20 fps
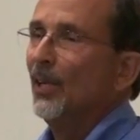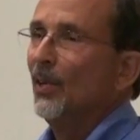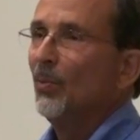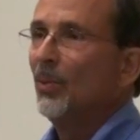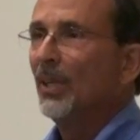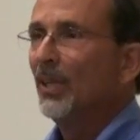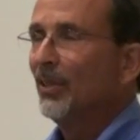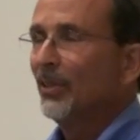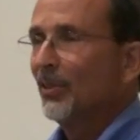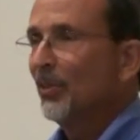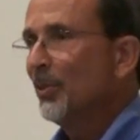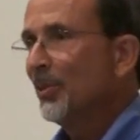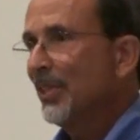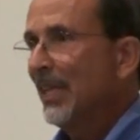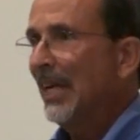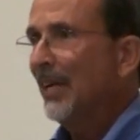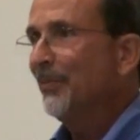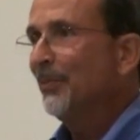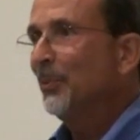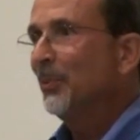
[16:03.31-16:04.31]
Well, of course,
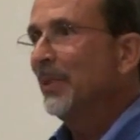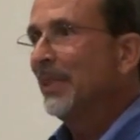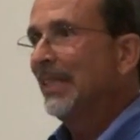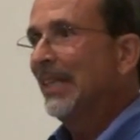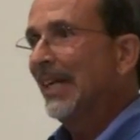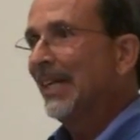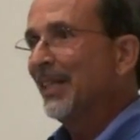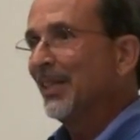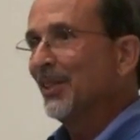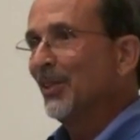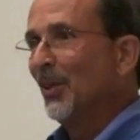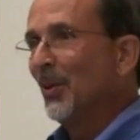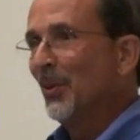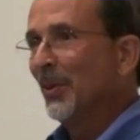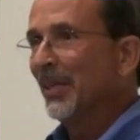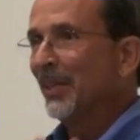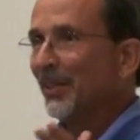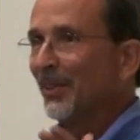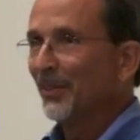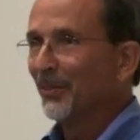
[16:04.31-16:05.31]
after we got it
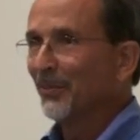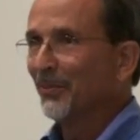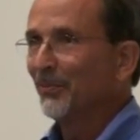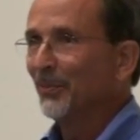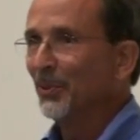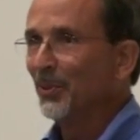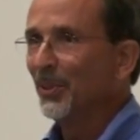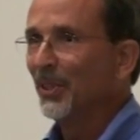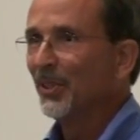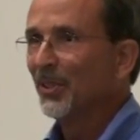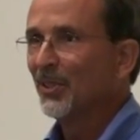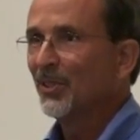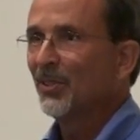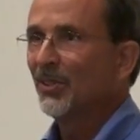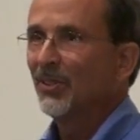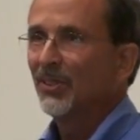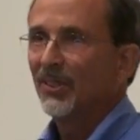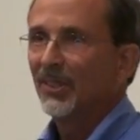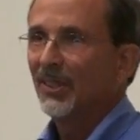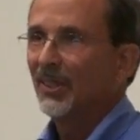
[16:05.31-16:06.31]
going a few years,
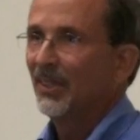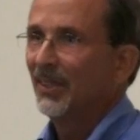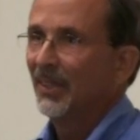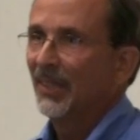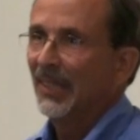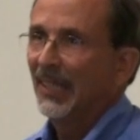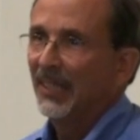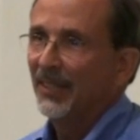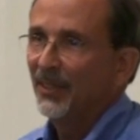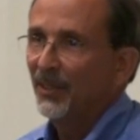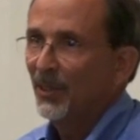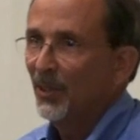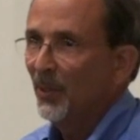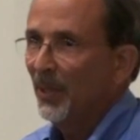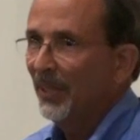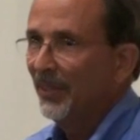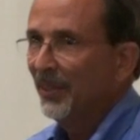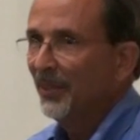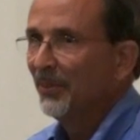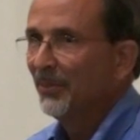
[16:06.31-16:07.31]
you go
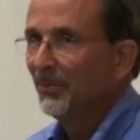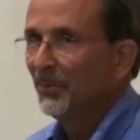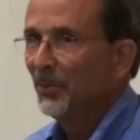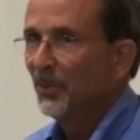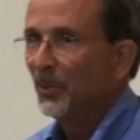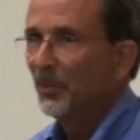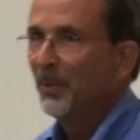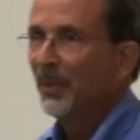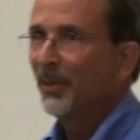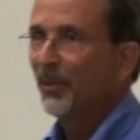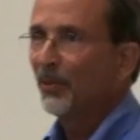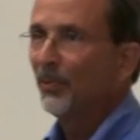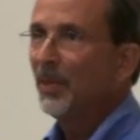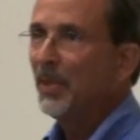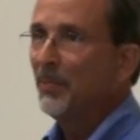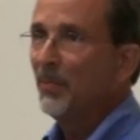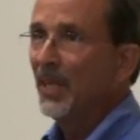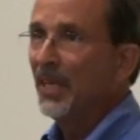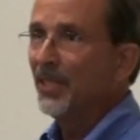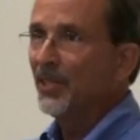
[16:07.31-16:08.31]
out and there'd be
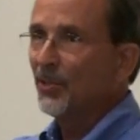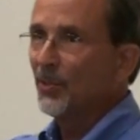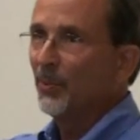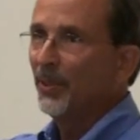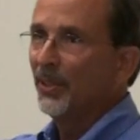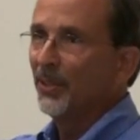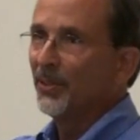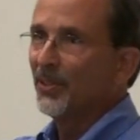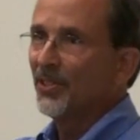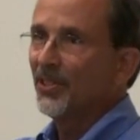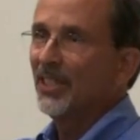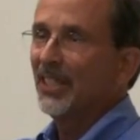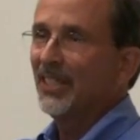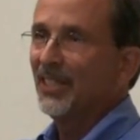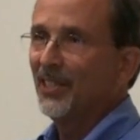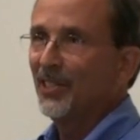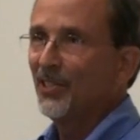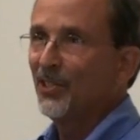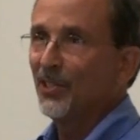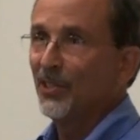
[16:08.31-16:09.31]
3 months when there's
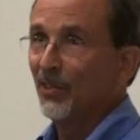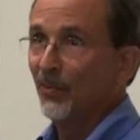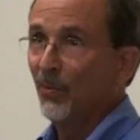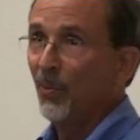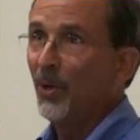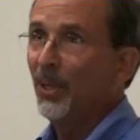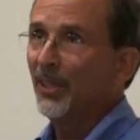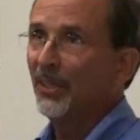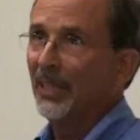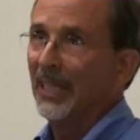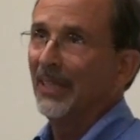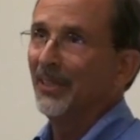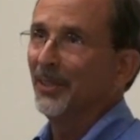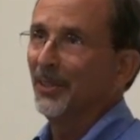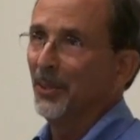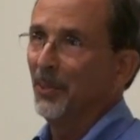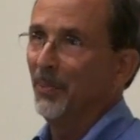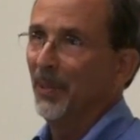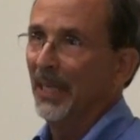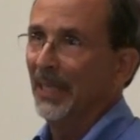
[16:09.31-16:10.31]
6 inches of water out
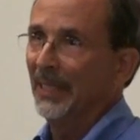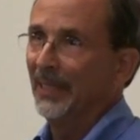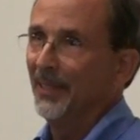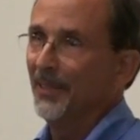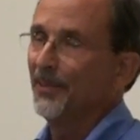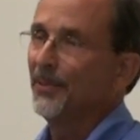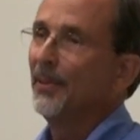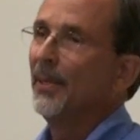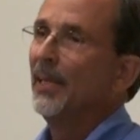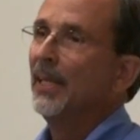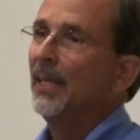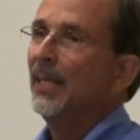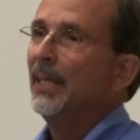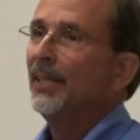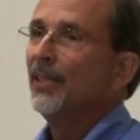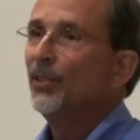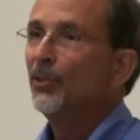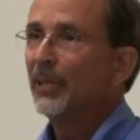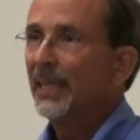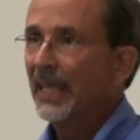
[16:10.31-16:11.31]
in the pinelands.
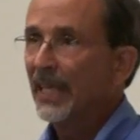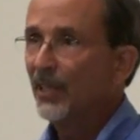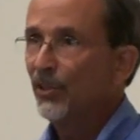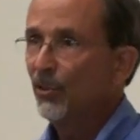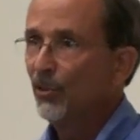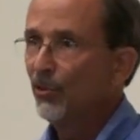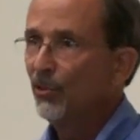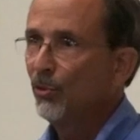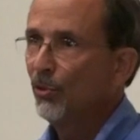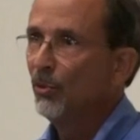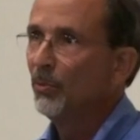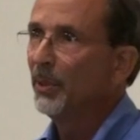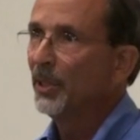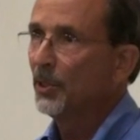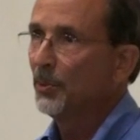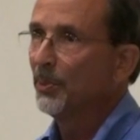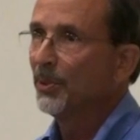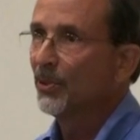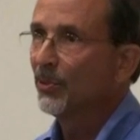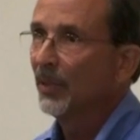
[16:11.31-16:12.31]
You can't do too much
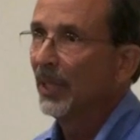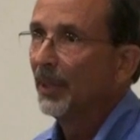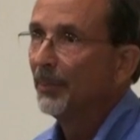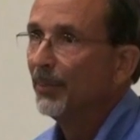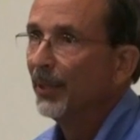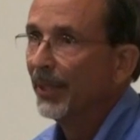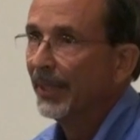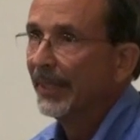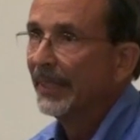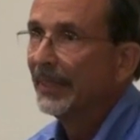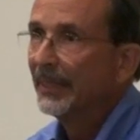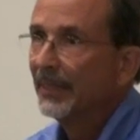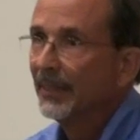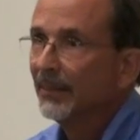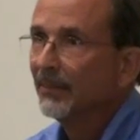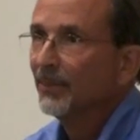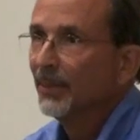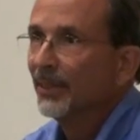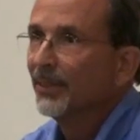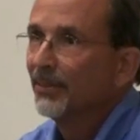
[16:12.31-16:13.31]
prescribed burning
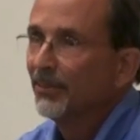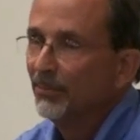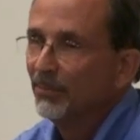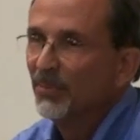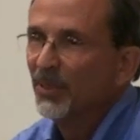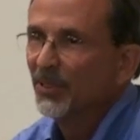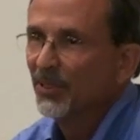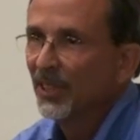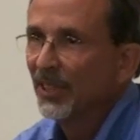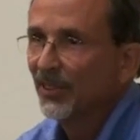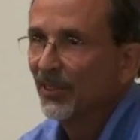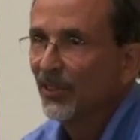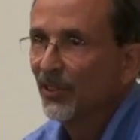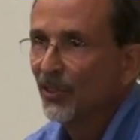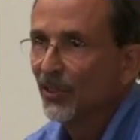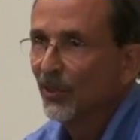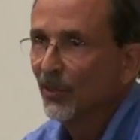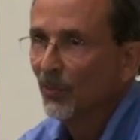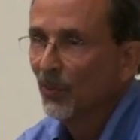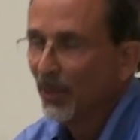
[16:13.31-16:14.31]
with 6
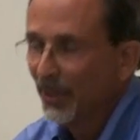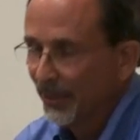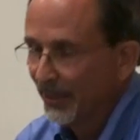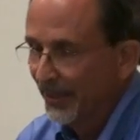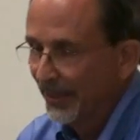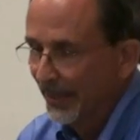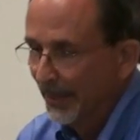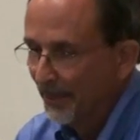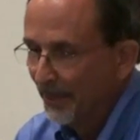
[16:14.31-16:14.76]
inches of water.